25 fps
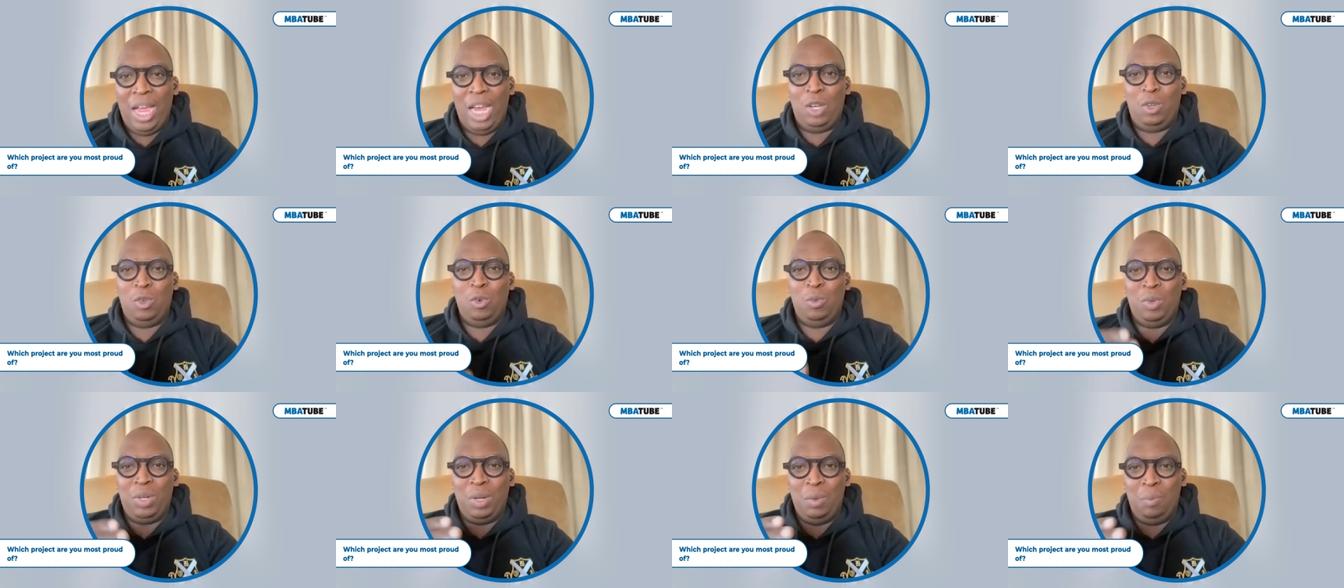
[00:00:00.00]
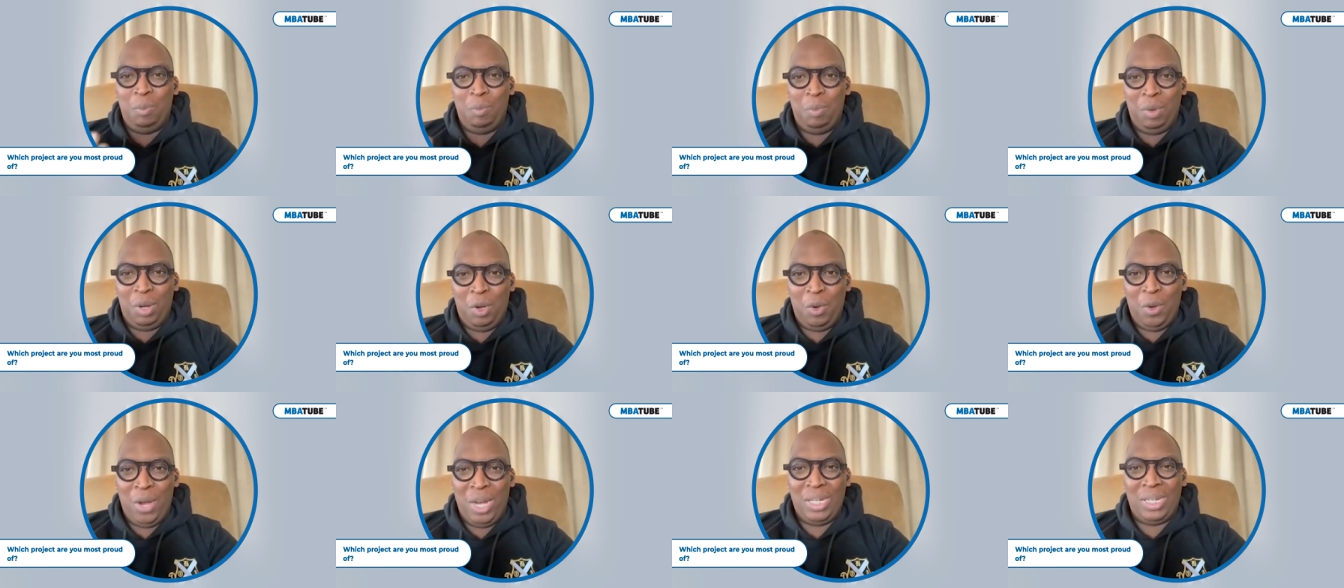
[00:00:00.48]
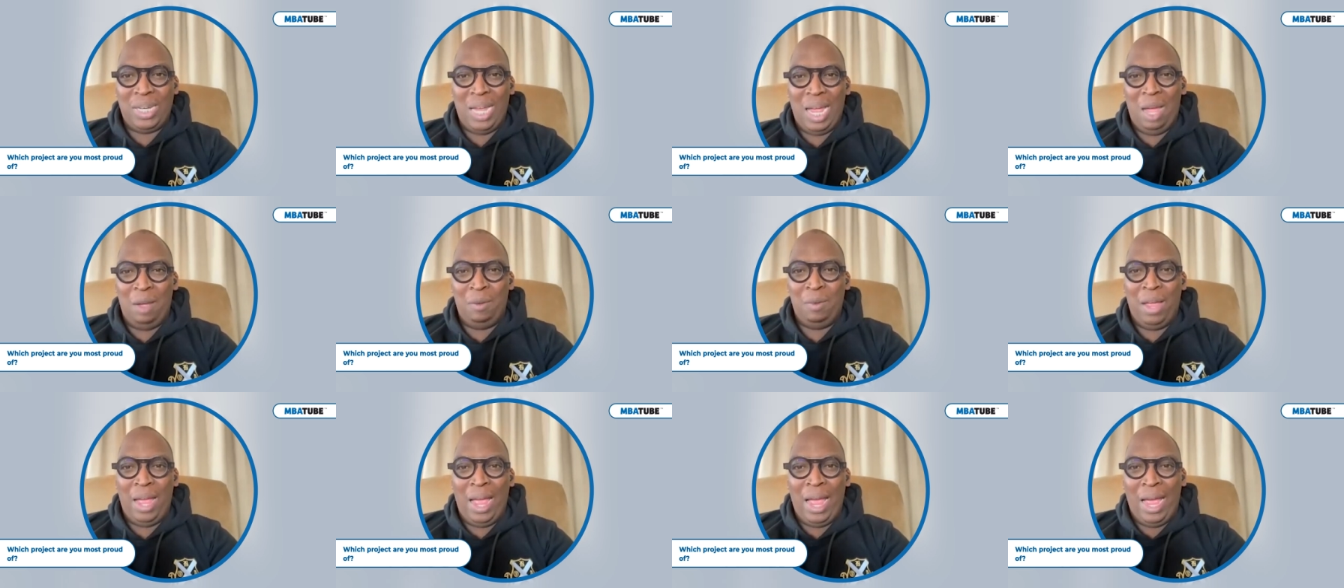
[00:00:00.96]
it will create
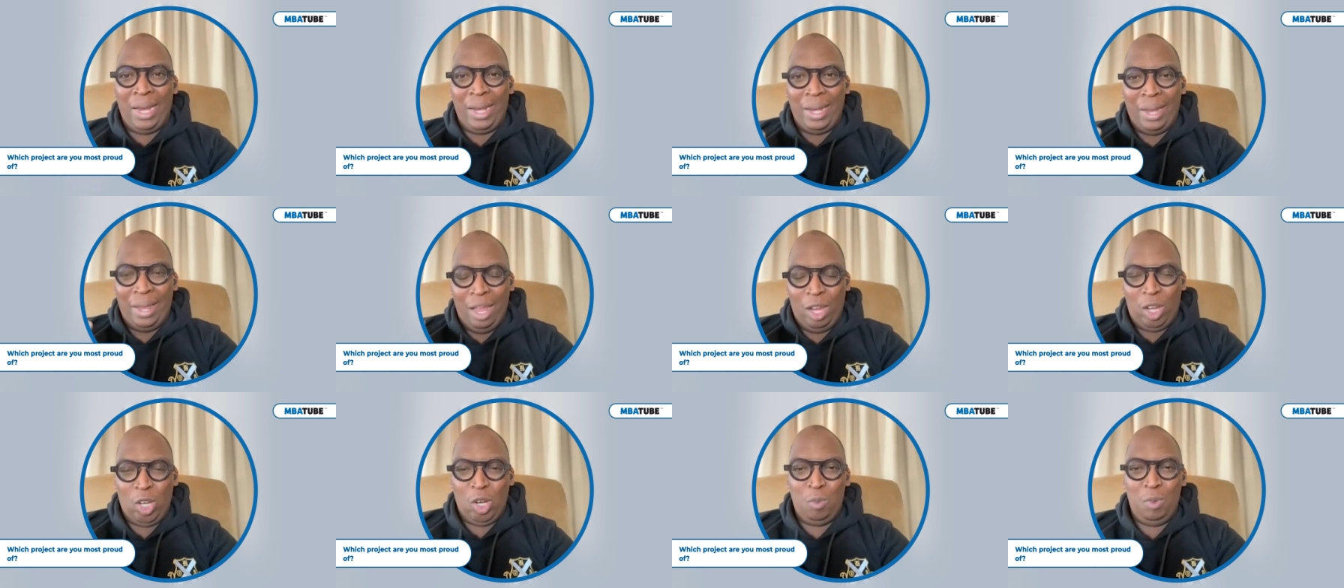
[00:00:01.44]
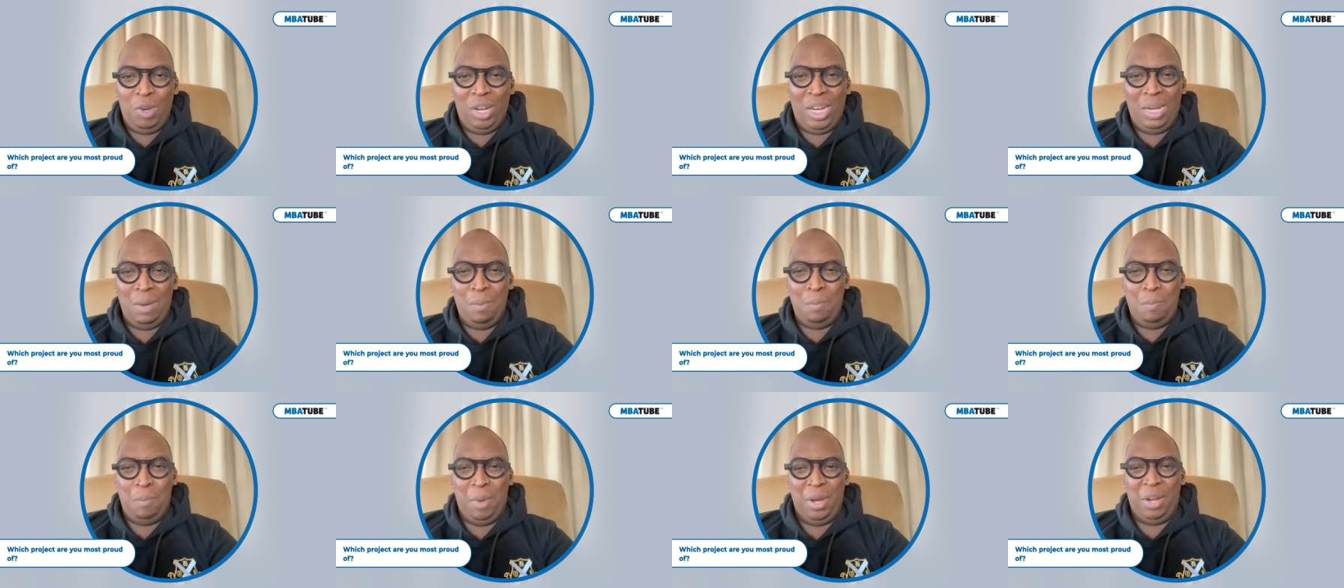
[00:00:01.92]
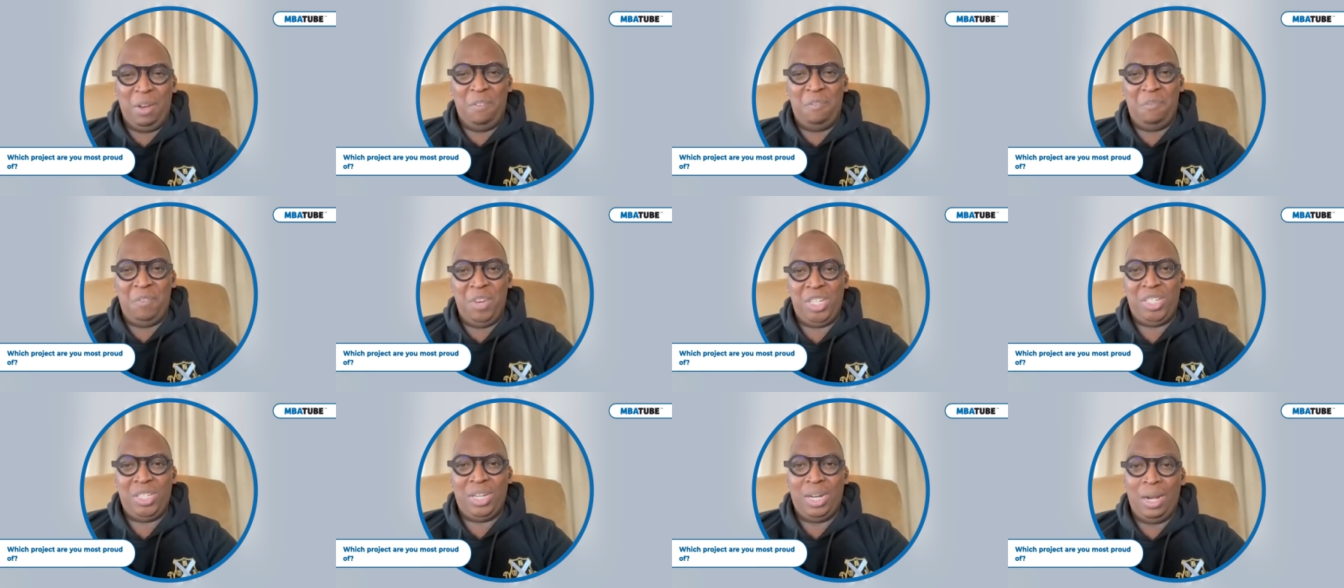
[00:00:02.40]
an economically
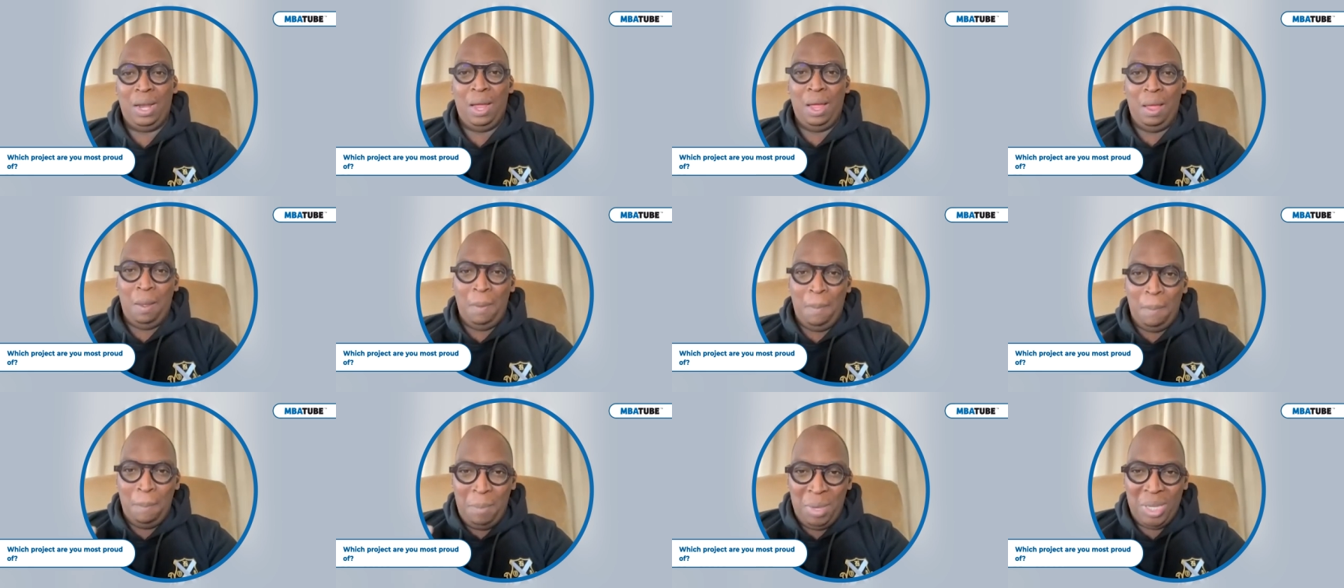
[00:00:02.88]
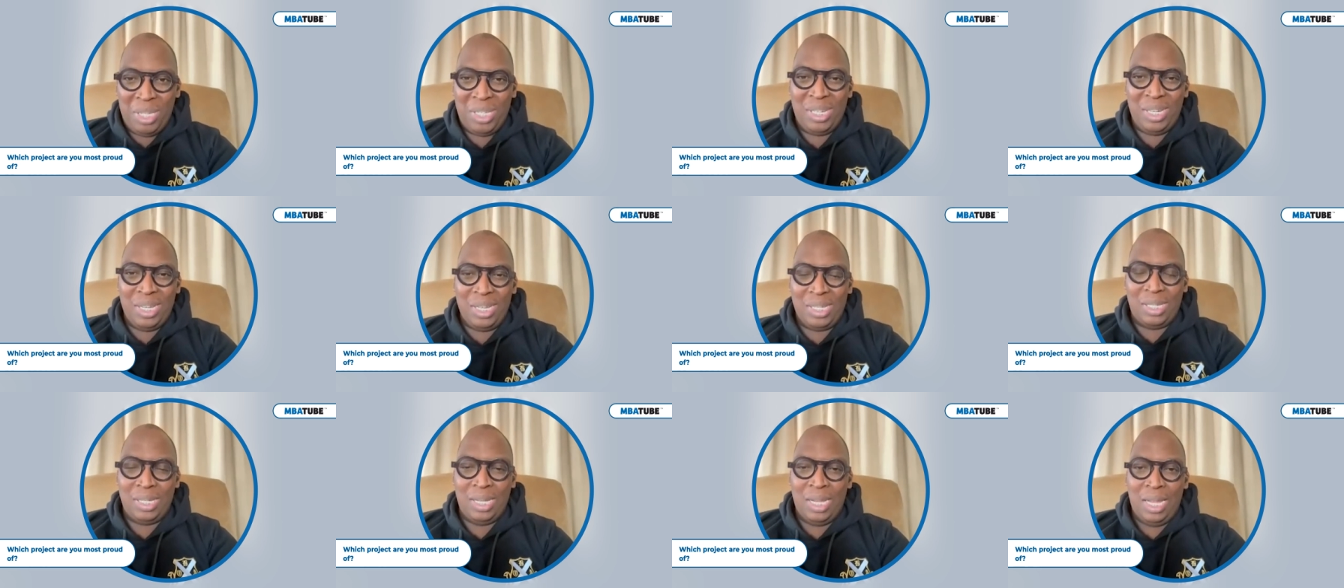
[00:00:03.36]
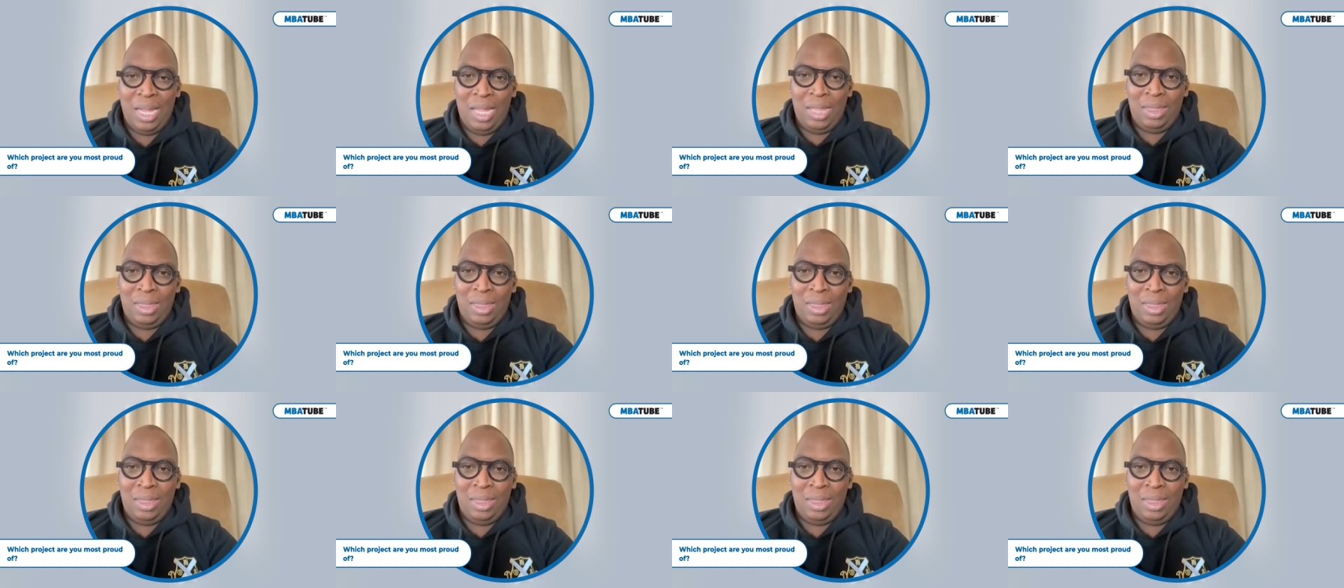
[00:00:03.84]
beneficial business